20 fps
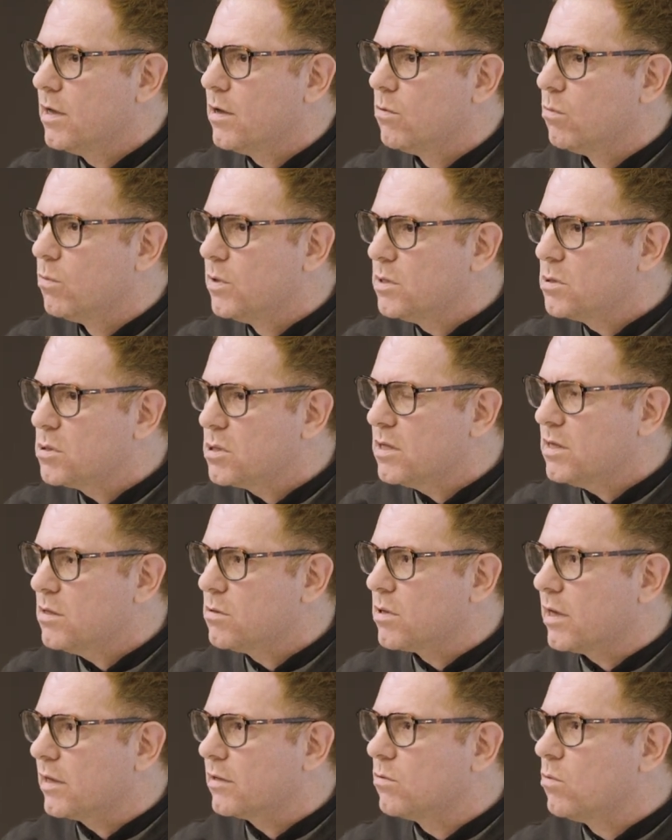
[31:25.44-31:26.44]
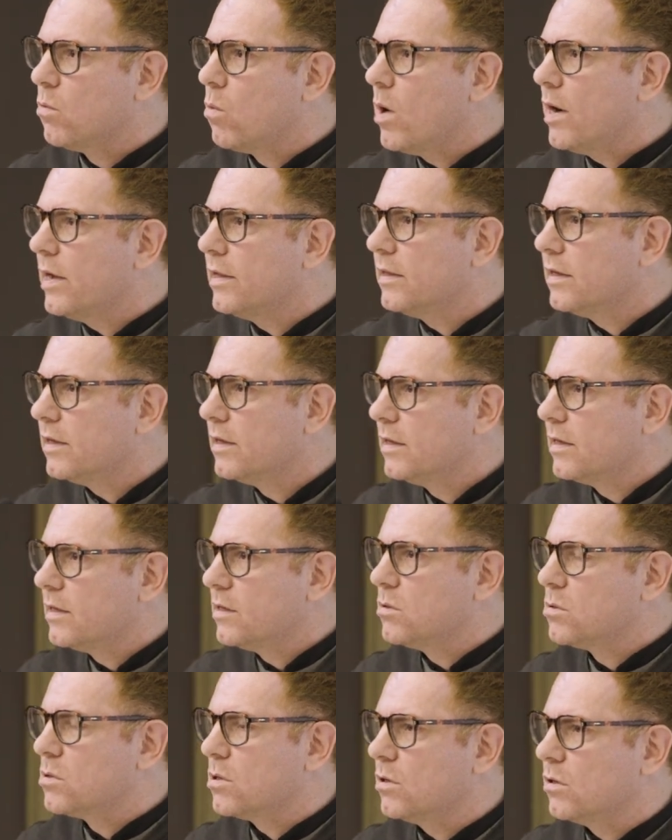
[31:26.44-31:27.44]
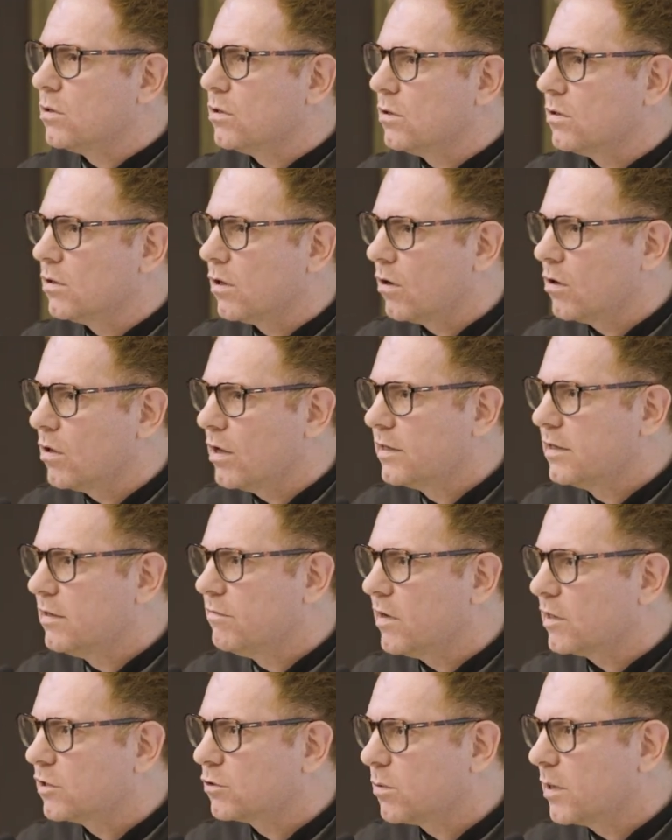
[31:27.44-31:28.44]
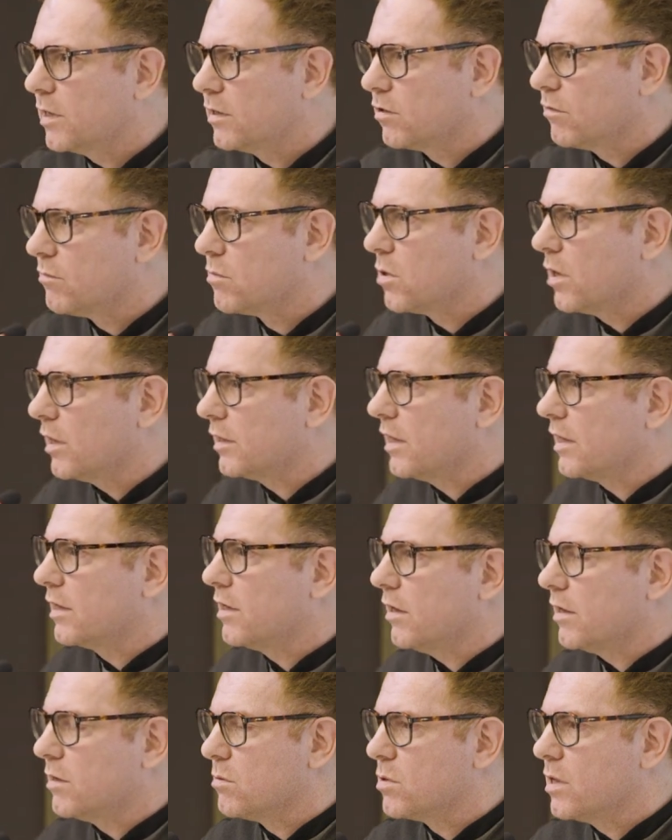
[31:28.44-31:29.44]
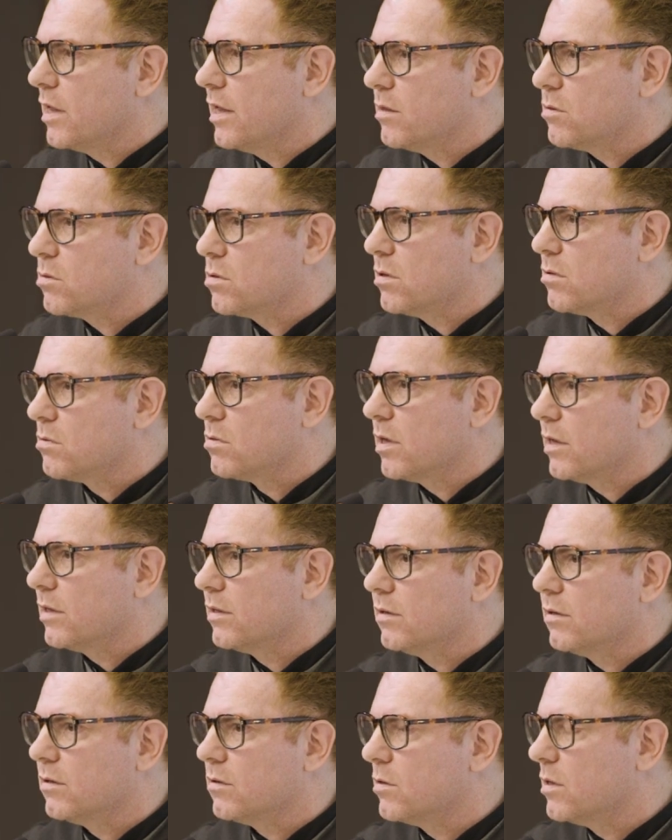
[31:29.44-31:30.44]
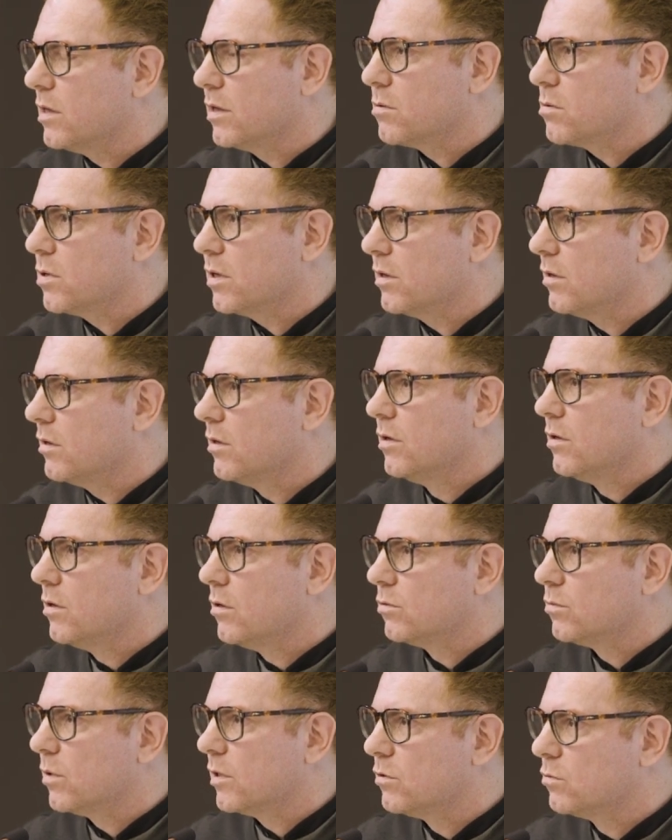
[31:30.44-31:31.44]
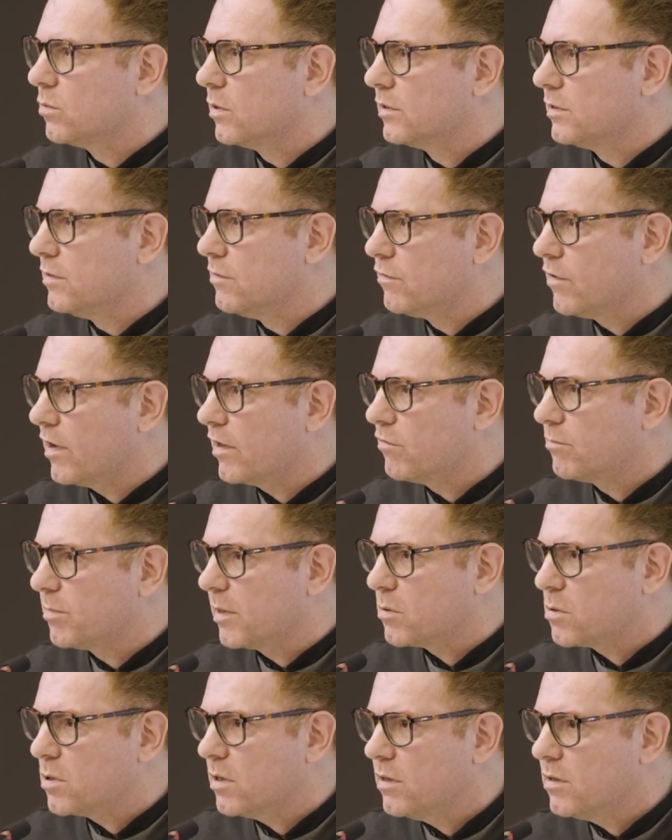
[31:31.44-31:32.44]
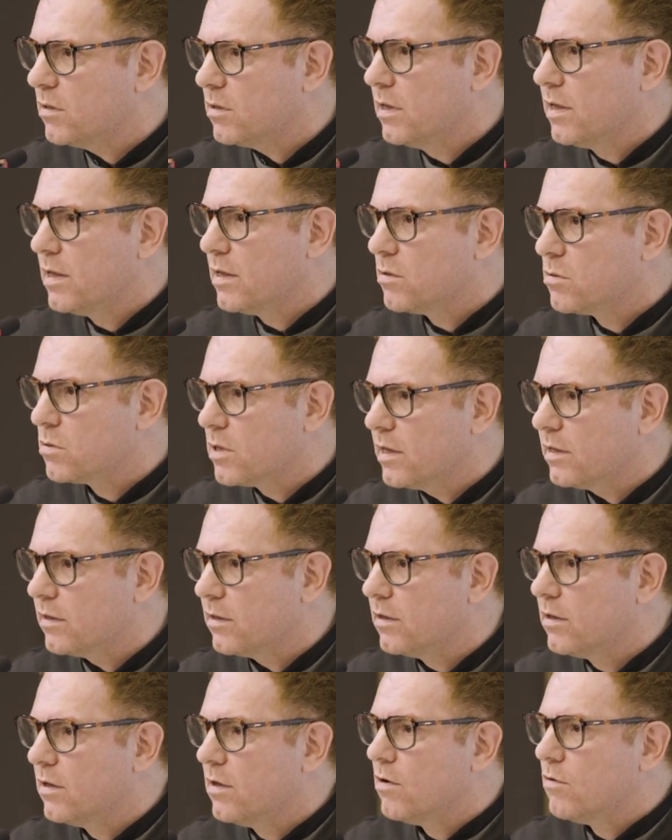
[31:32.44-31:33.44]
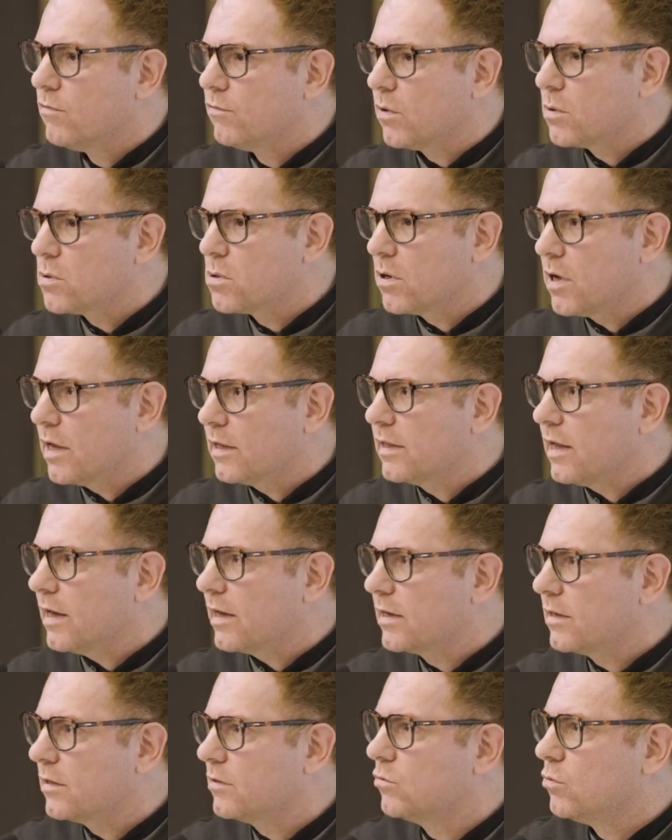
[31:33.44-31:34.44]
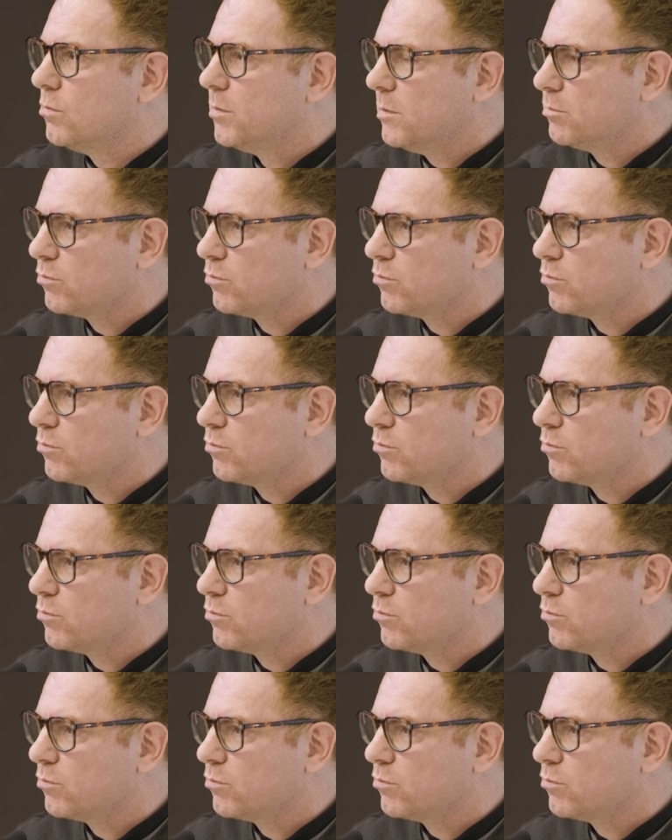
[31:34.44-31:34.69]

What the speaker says: we see that when the relative hash rate of the attacker is less than, let's say, around 25%, then for the attack to be